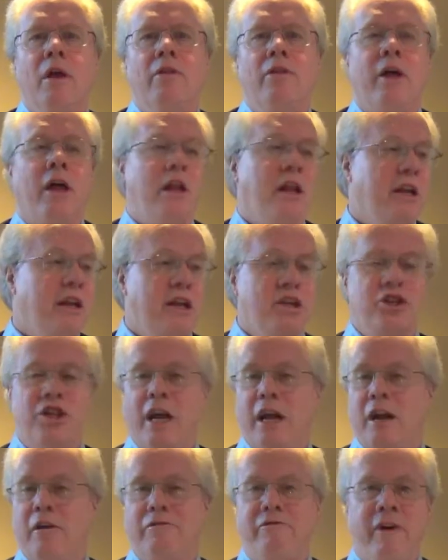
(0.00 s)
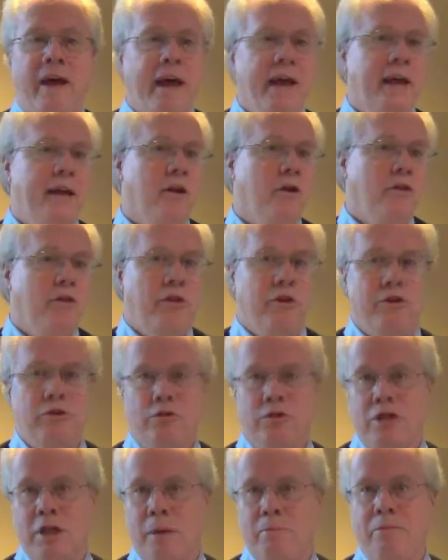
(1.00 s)
they'll initiate a fight or they'll do
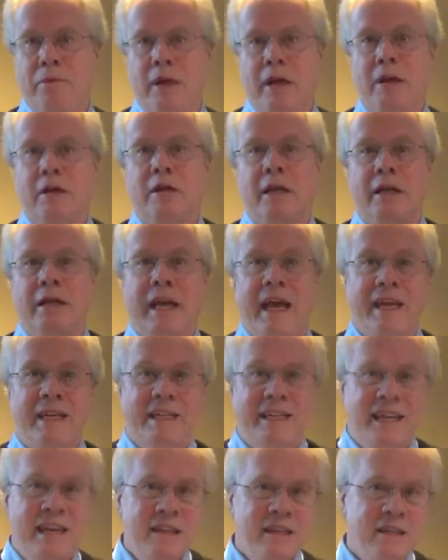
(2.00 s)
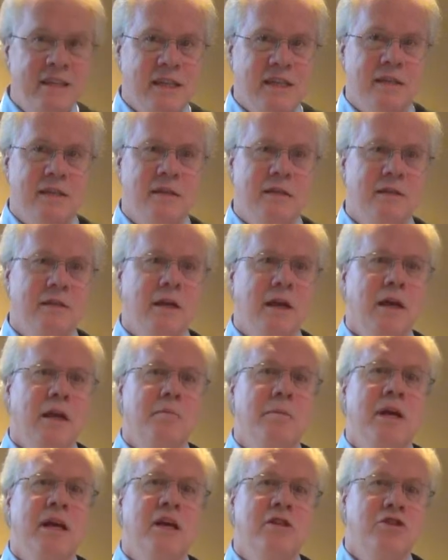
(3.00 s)
something to get distance
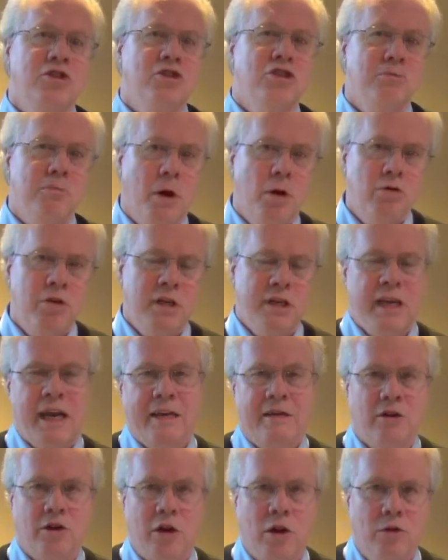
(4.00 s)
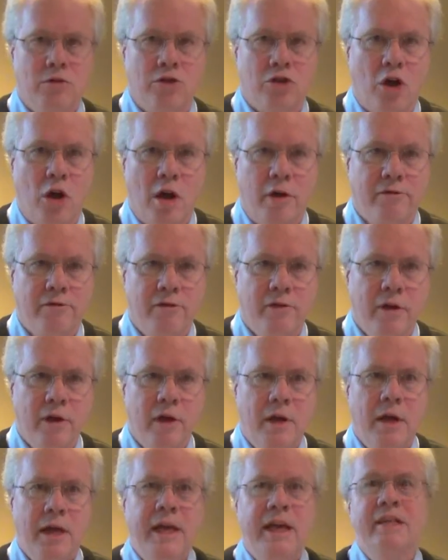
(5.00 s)
because their smoke detector goes off.
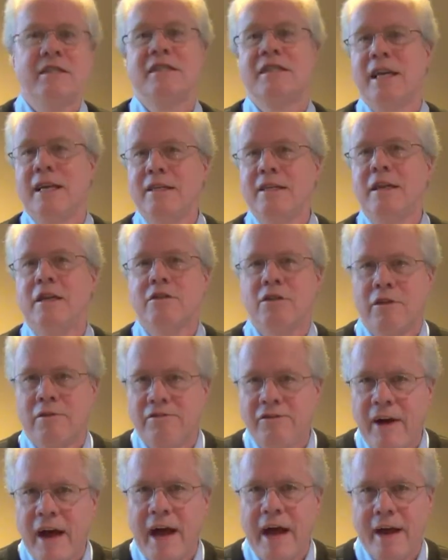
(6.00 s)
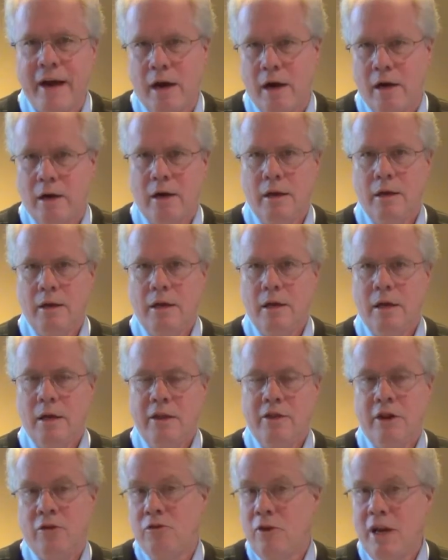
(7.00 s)
It says there's a fire.
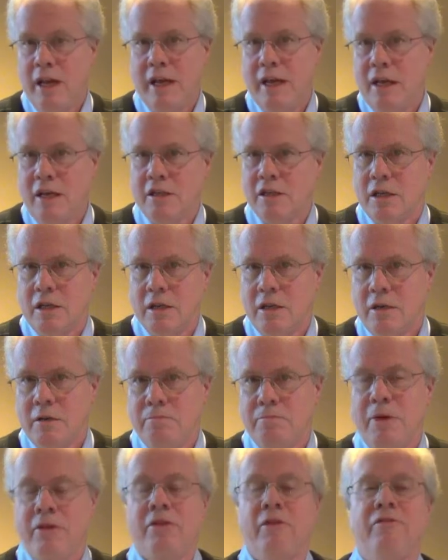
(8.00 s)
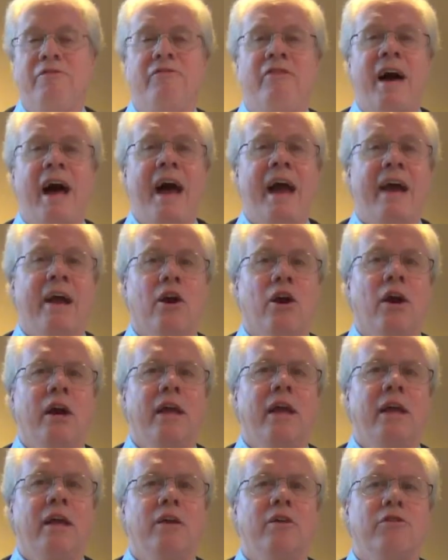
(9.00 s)
There really isn't, but the fire
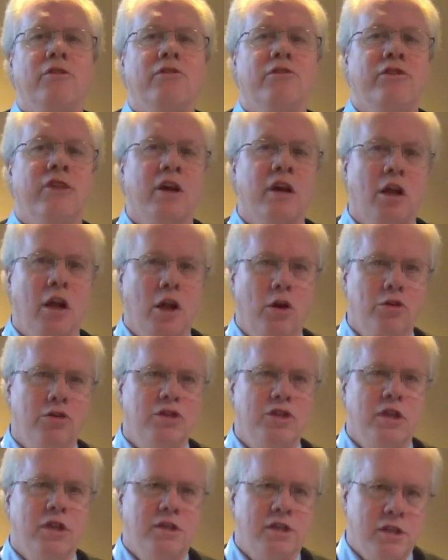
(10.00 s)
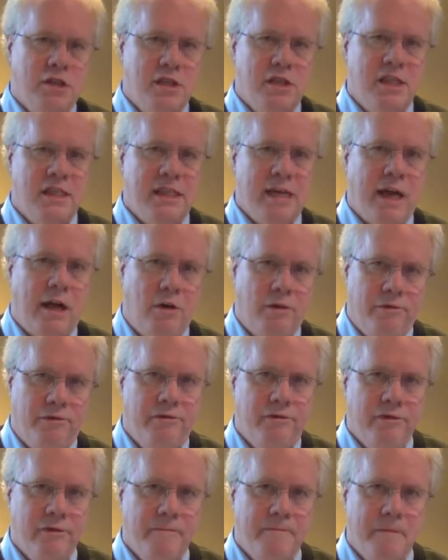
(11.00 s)
is the closeness
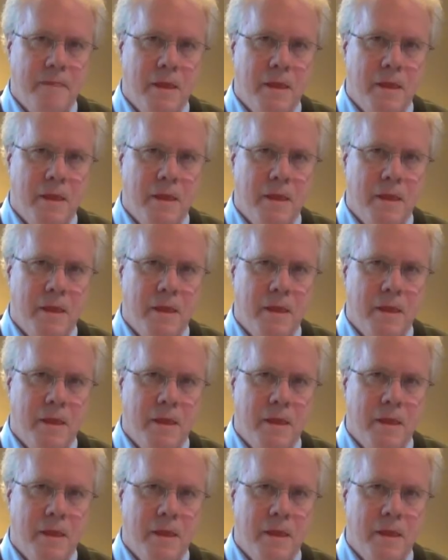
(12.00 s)
itself.